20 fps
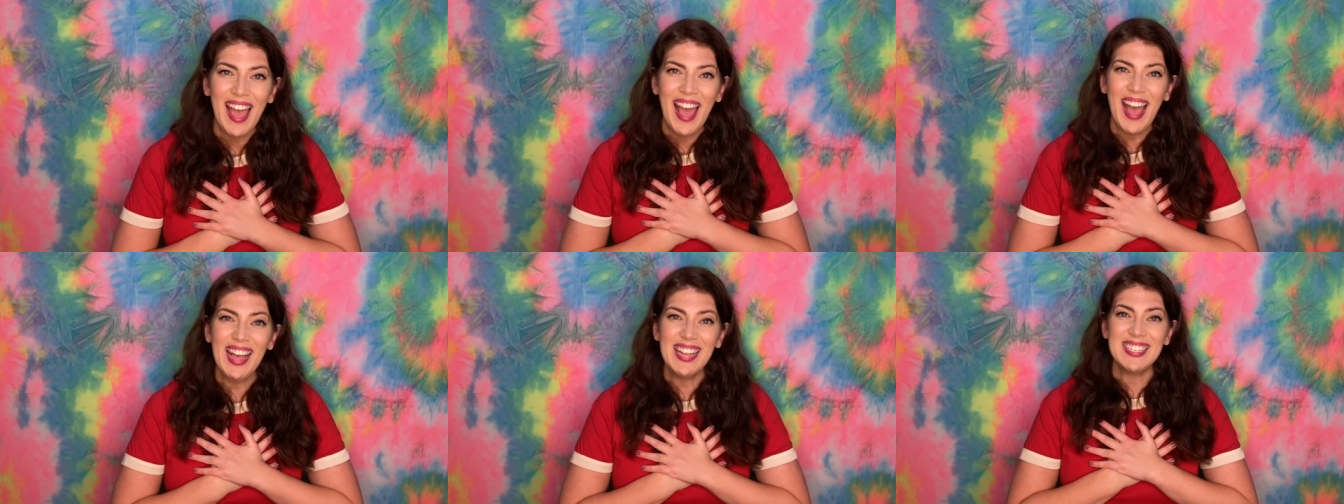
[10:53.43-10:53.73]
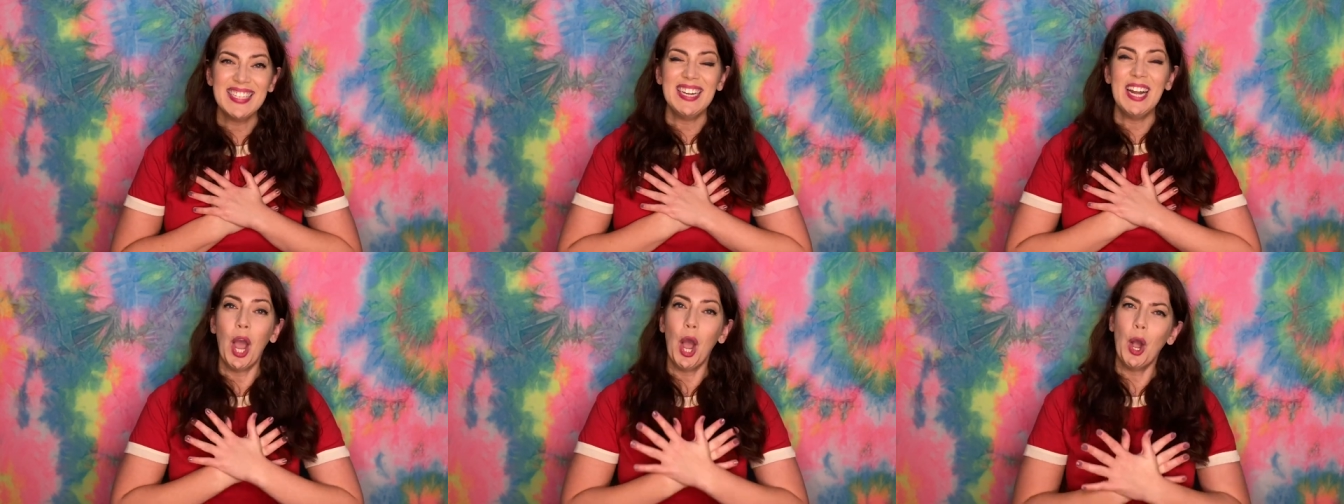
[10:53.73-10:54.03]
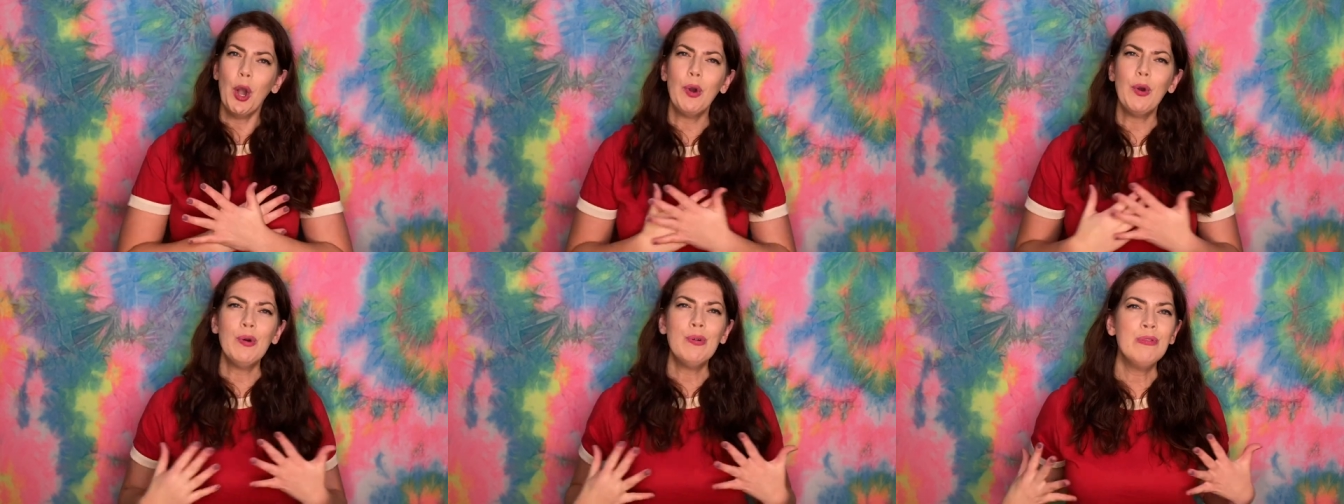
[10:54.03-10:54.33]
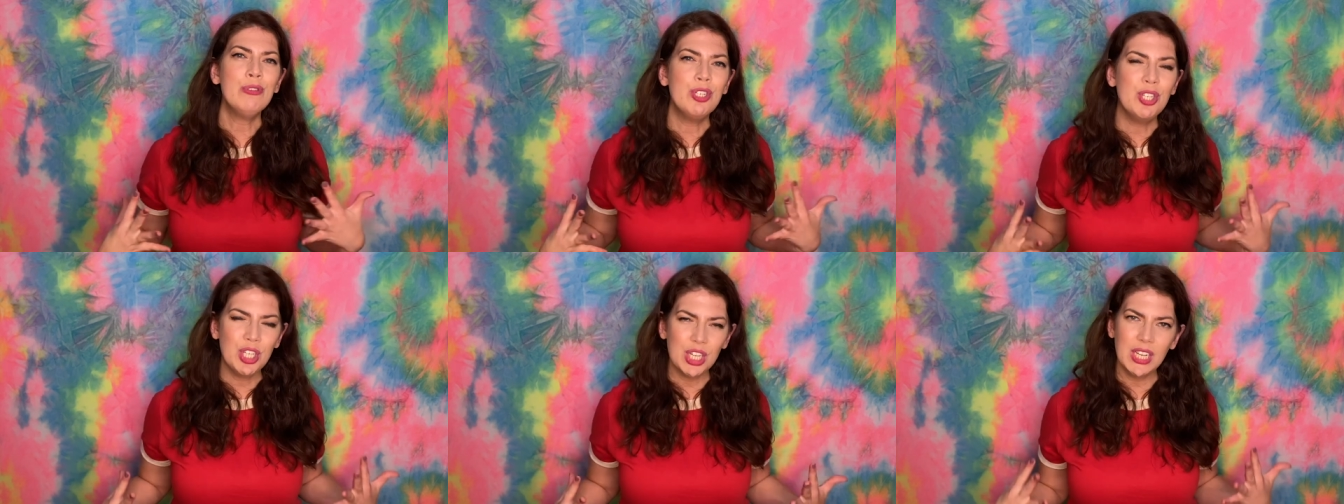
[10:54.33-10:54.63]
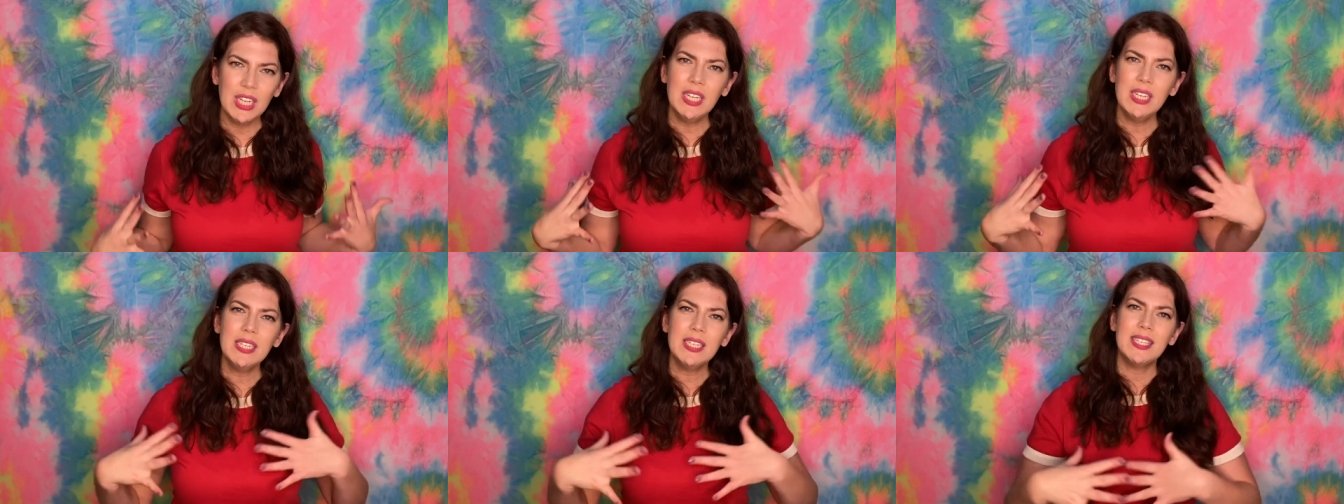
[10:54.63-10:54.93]
as an
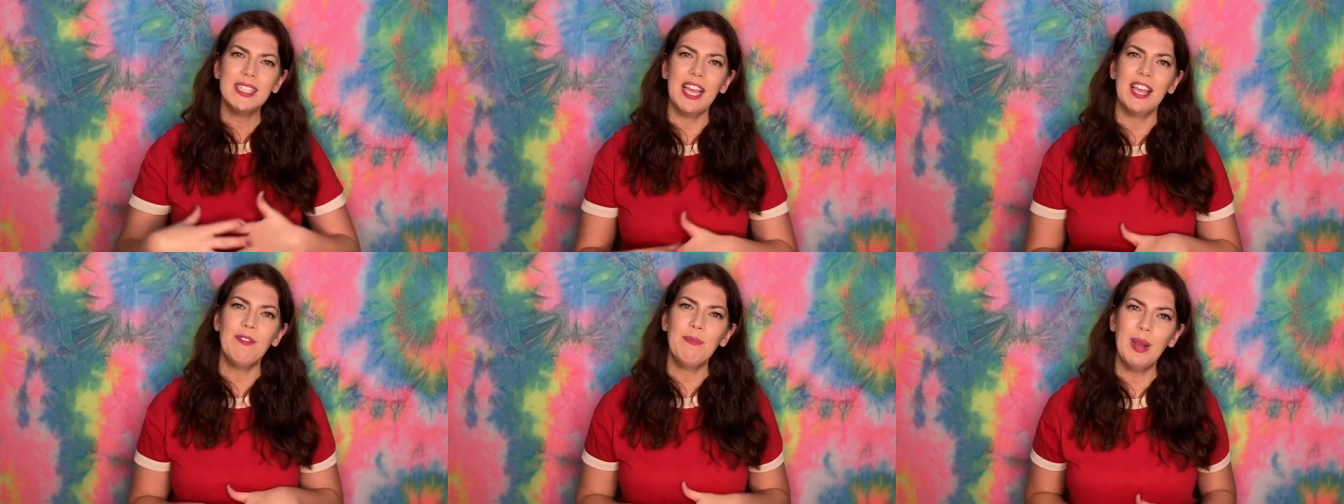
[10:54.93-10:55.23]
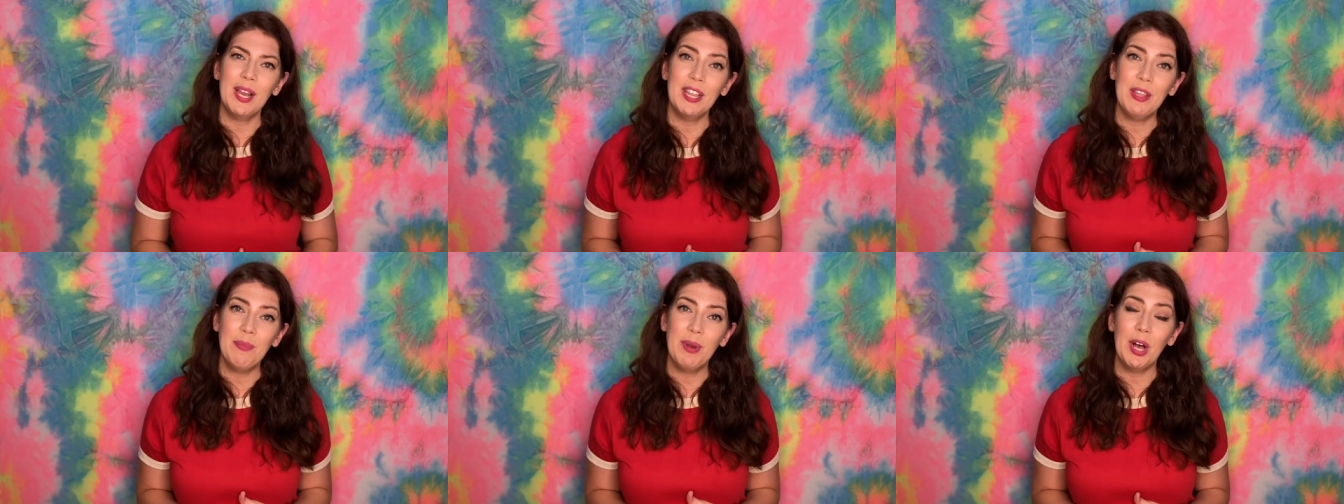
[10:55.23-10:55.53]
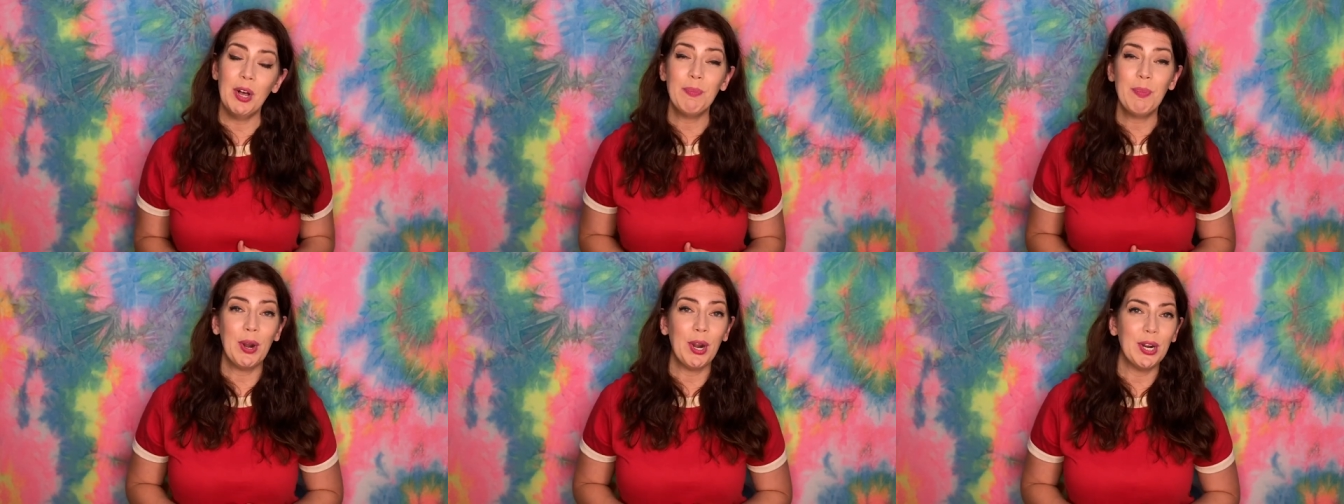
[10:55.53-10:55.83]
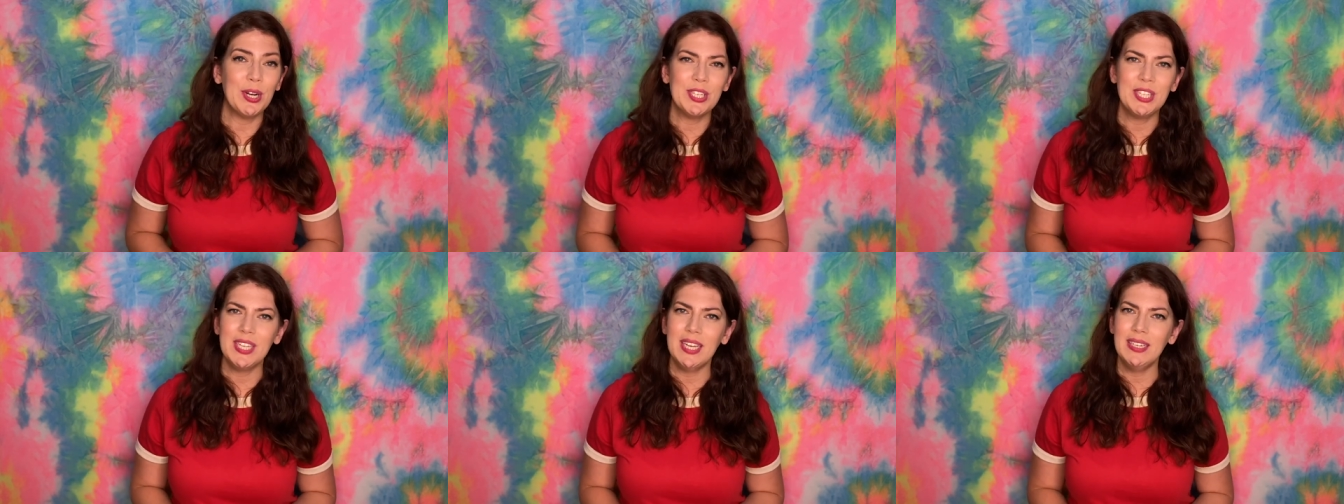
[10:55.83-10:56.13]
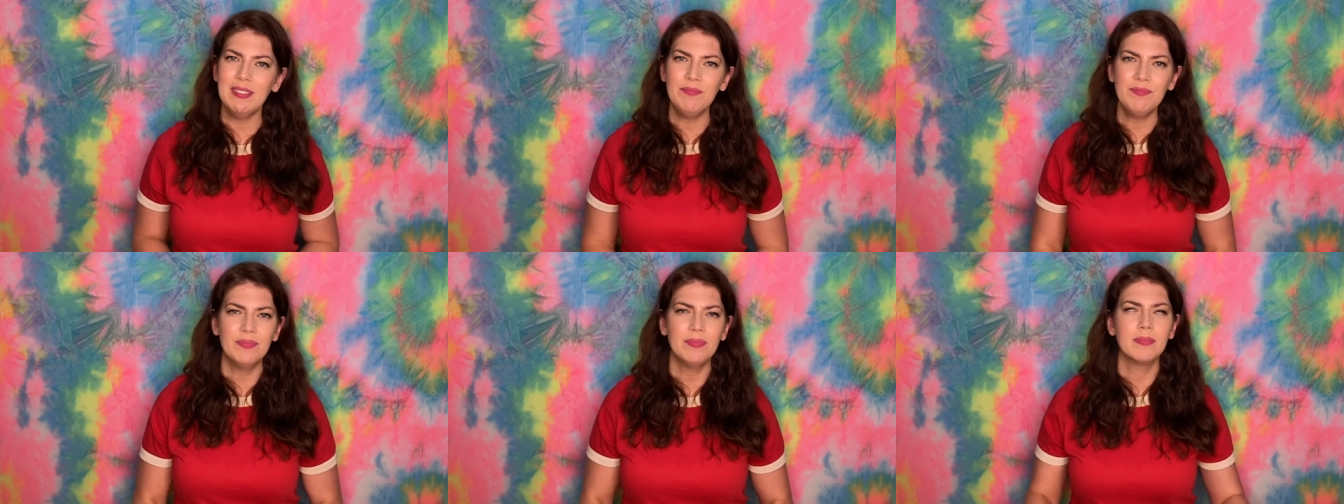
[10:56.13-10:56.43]
OG Saved by the Bell
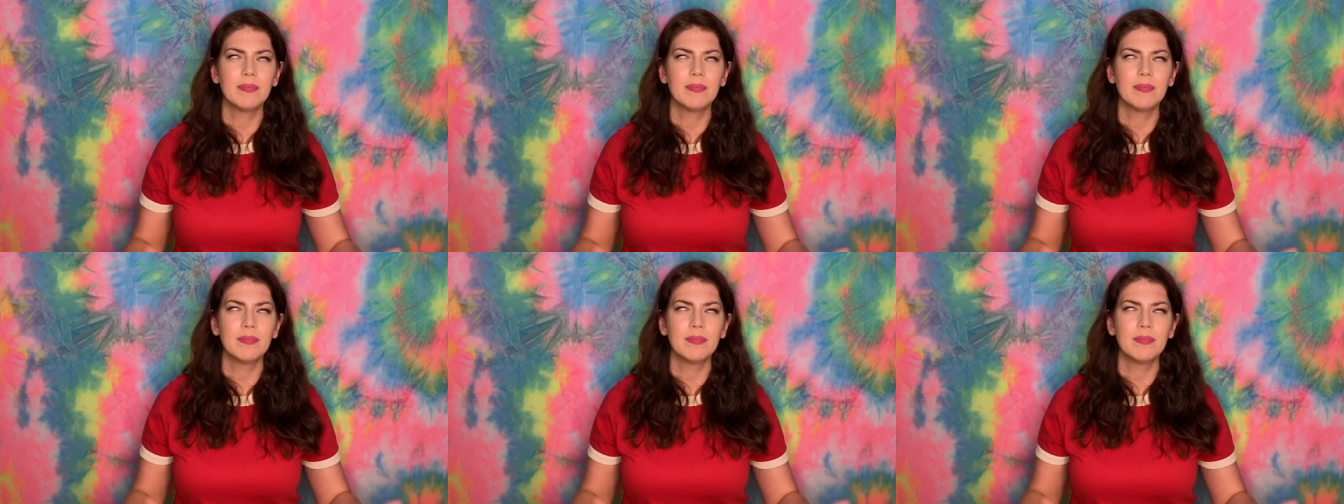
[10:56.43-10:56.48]
person.